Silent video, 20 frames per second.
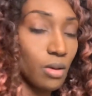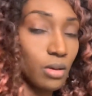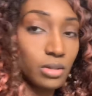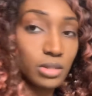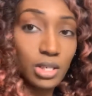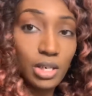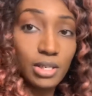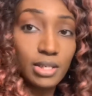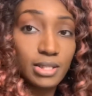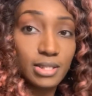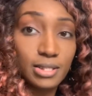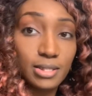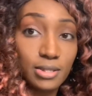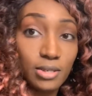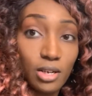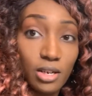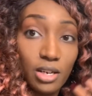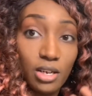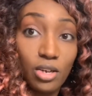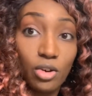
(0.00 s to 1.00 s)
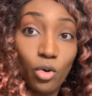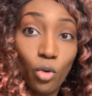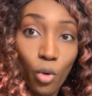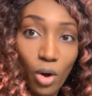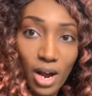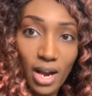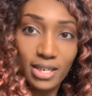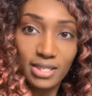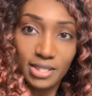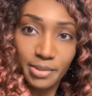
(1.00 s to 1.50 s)
So this is the only
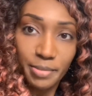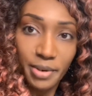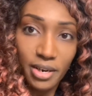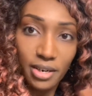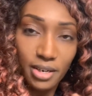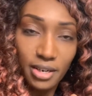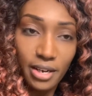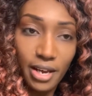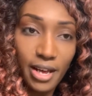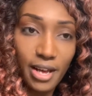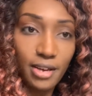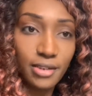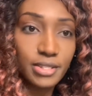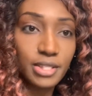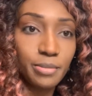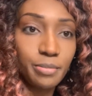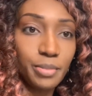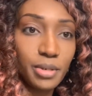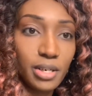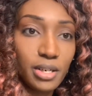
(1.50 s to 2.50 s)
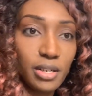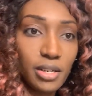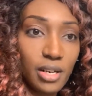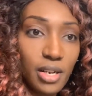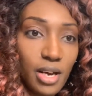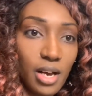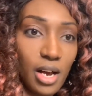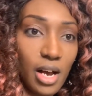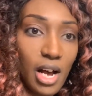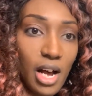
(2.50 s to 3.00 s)
quiet spot in the house,
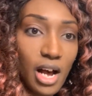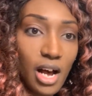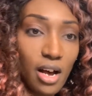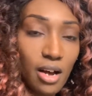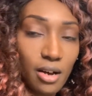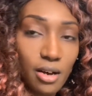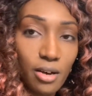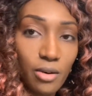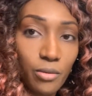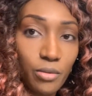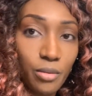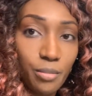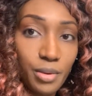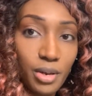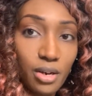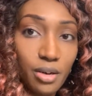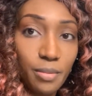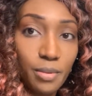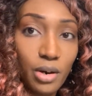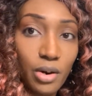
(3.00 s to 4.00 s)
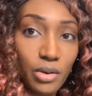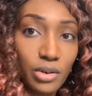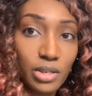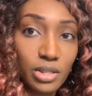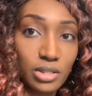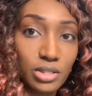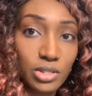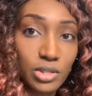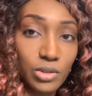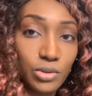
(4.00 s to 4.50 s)
but I will be
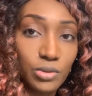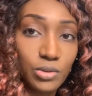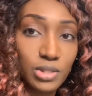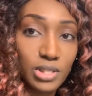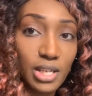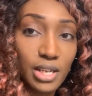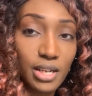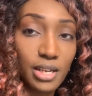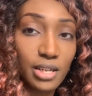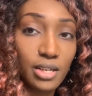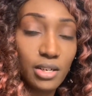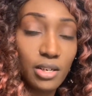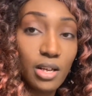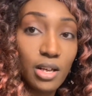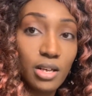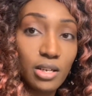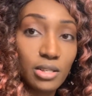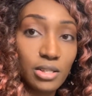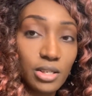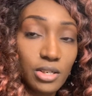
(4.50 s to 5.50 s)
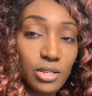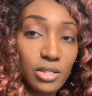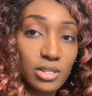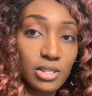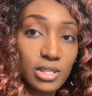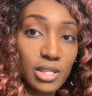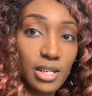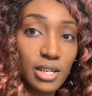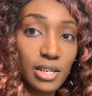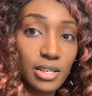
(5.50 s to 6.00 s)
uploading Tuesday,
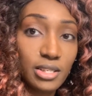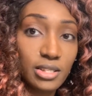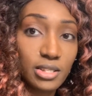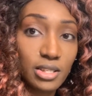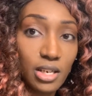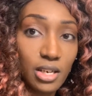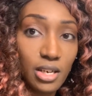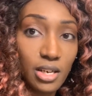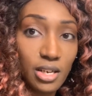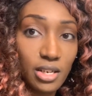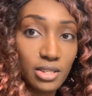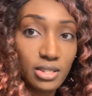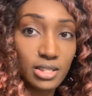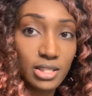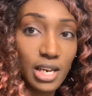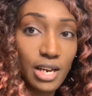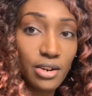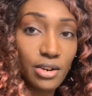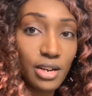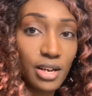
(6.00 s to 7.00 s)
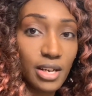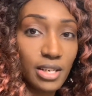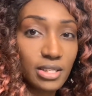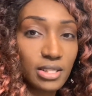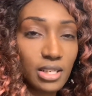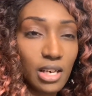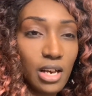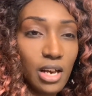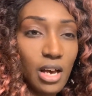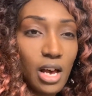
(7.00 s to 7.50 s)
Thursdays, and
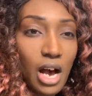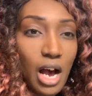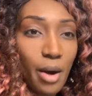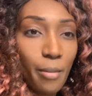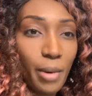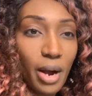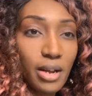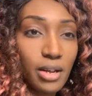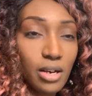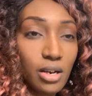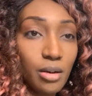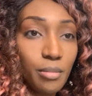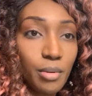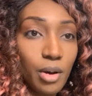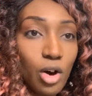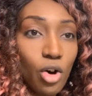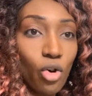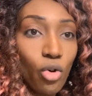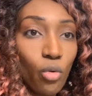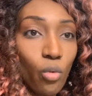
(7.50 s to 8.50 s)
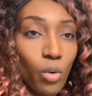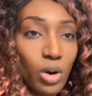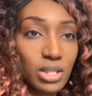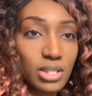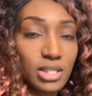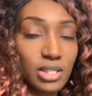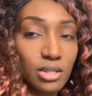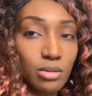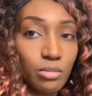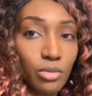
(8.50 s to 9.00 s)
Saturdays. I might upload
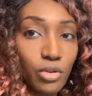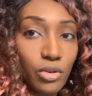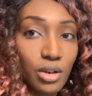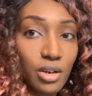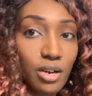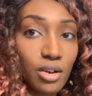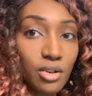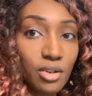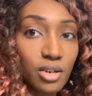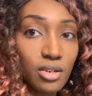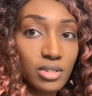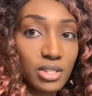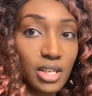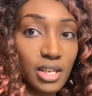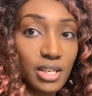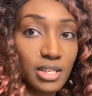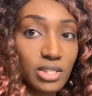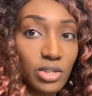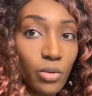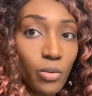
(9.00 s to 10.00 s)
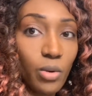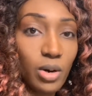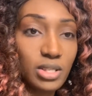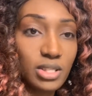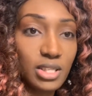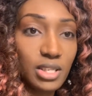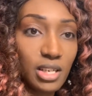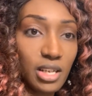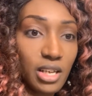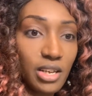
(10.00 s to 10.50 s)
once in the morning on those days and
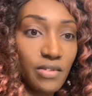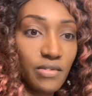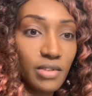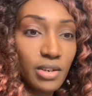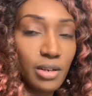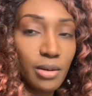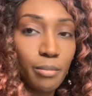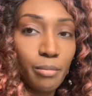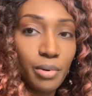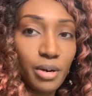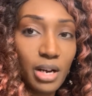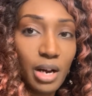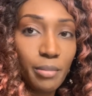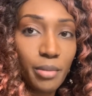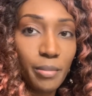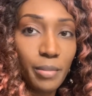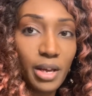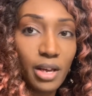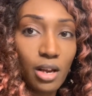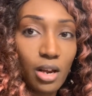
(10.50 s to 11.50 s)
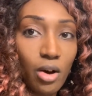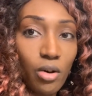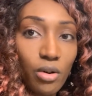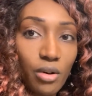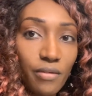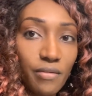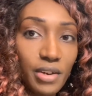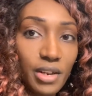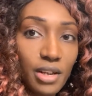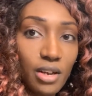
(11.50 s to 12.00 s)
once in the evening, but I'm gonna make
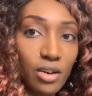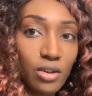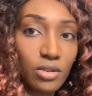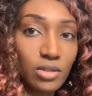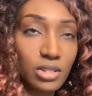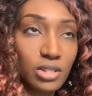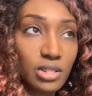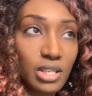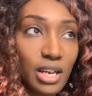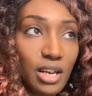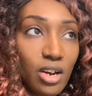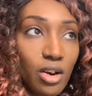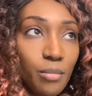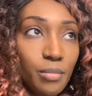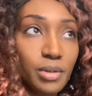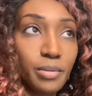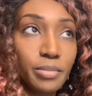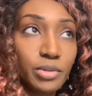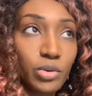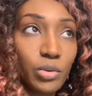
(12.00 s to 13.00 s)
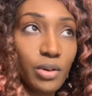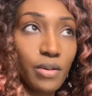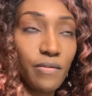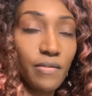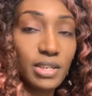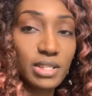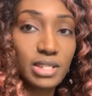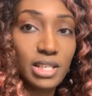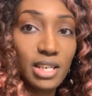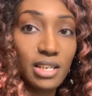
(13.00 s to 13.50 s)
longer videos. They're gonna be between
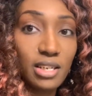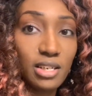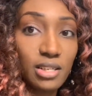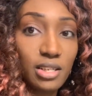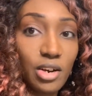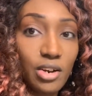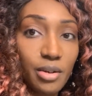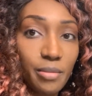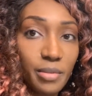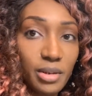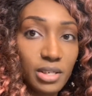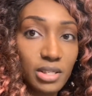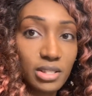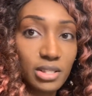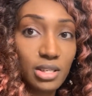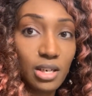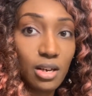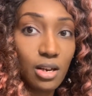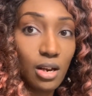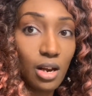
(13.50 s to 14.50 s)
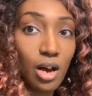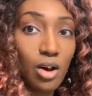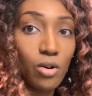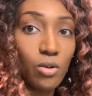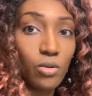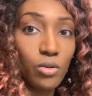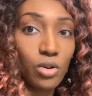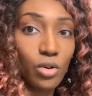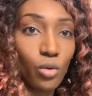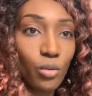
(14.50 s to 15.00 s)
15 and 30 minutes
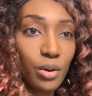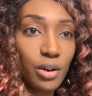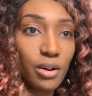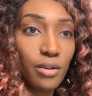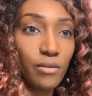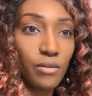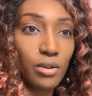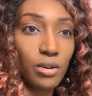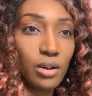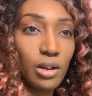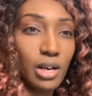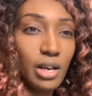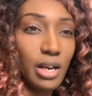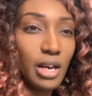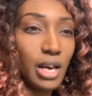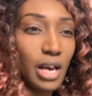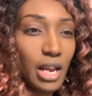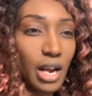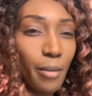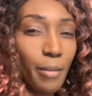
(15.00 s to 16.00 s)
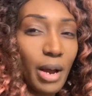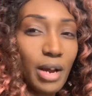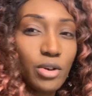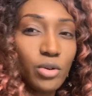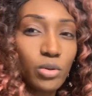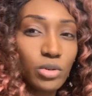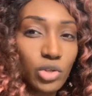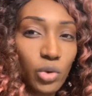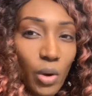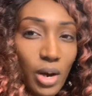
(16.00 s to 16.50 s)
long or whatever. And I might
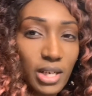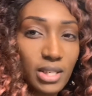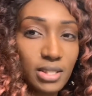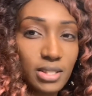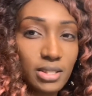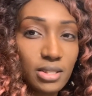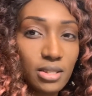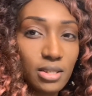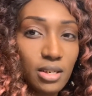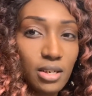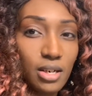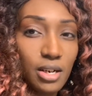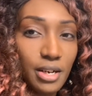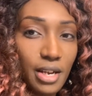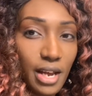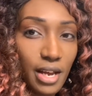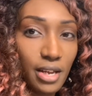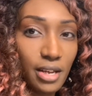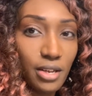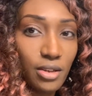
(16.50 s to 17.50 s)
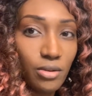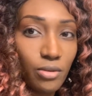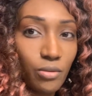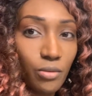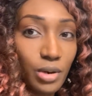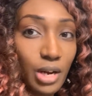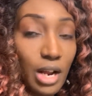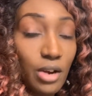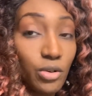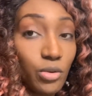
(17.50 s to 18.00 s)
do it twice a day
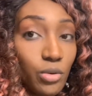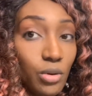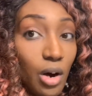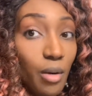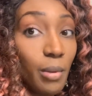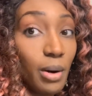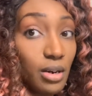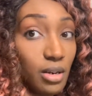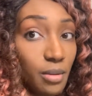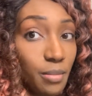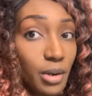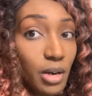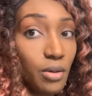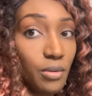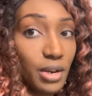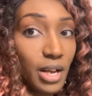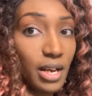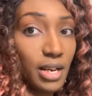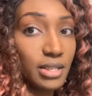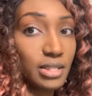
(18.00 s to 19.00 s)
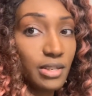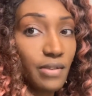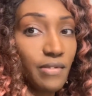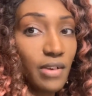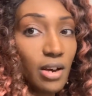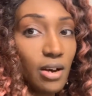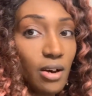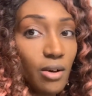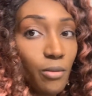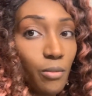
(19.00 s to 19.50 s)
when I do on my upload days. If
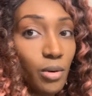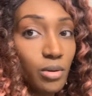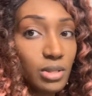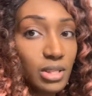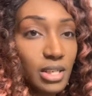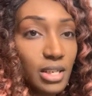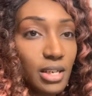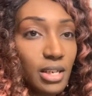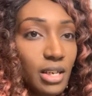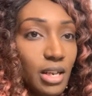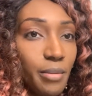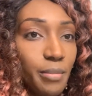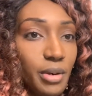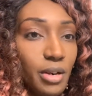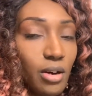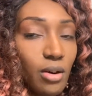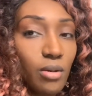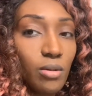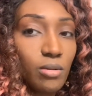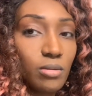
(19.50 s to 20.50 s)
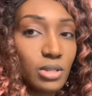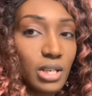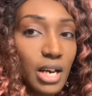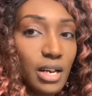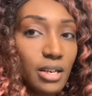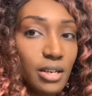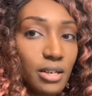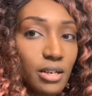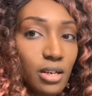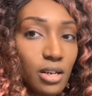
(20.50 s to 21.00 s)
y'all want that, let me know
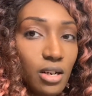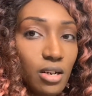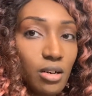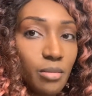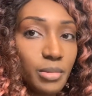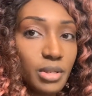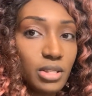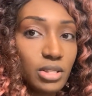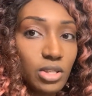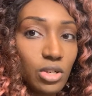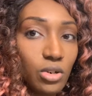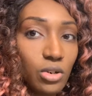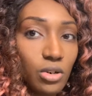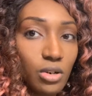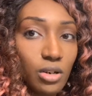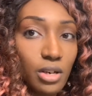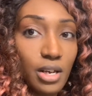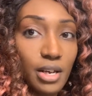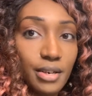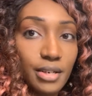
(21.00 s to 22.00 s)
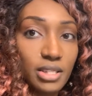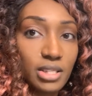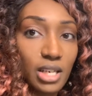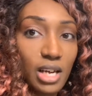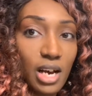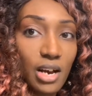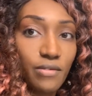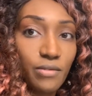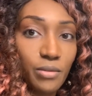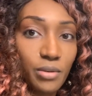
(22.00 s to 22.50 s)
down in the comments or in this
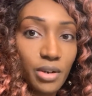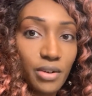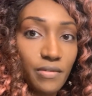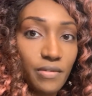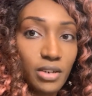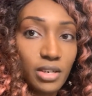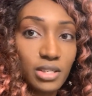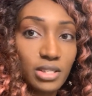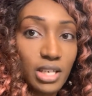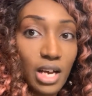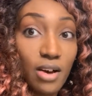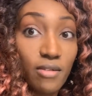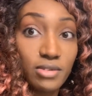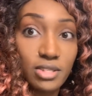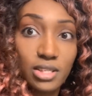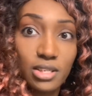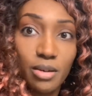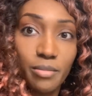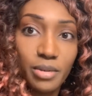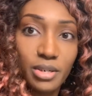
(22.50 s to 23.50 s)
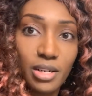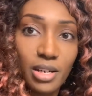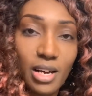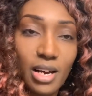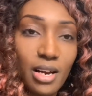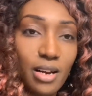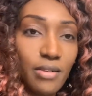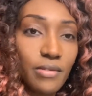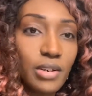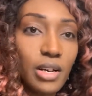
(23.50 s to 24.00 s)
live or whatever, because obviously I'm in the
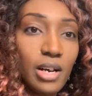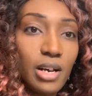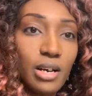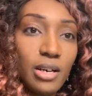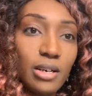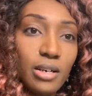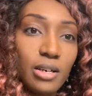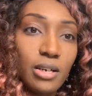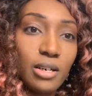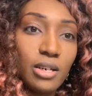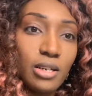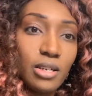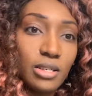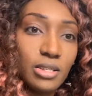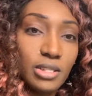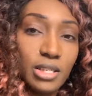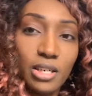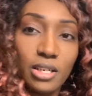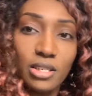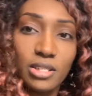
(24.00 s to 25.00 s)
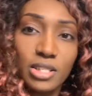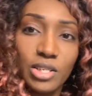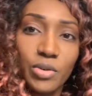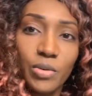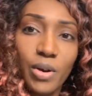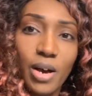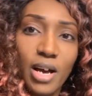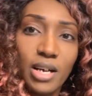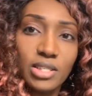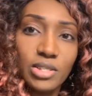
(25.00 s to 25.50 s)
live. Yeah, see
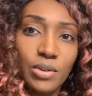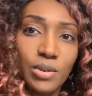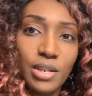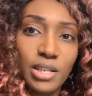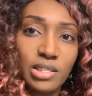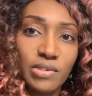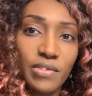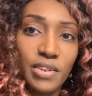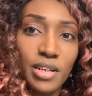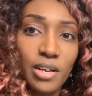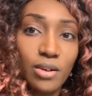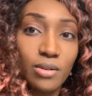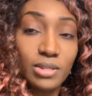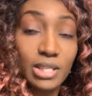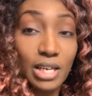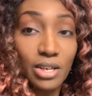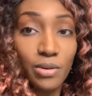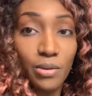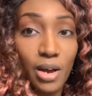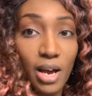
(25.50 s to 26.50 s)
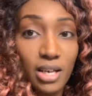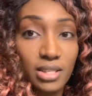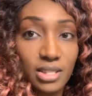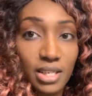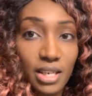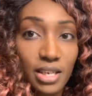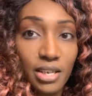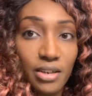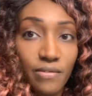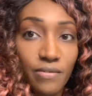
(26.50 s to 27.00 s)
you guys on the next video. Thank you
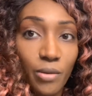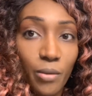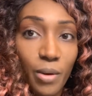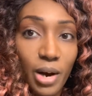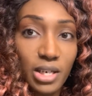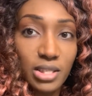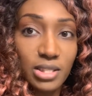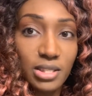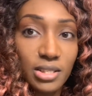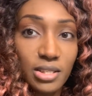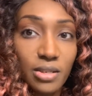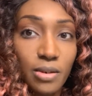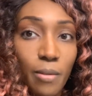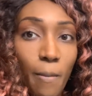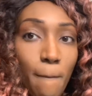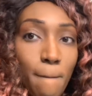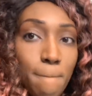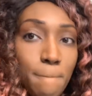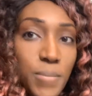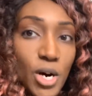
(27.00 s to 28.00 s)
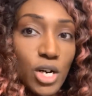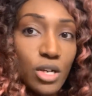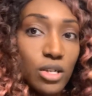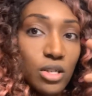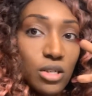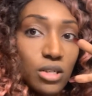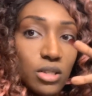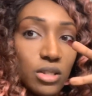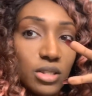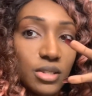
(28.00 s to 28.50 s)
guys again for watching.
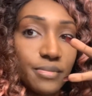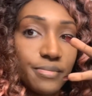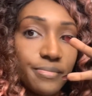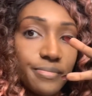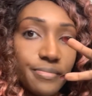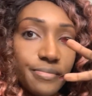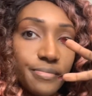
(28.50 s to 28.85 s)
Peace.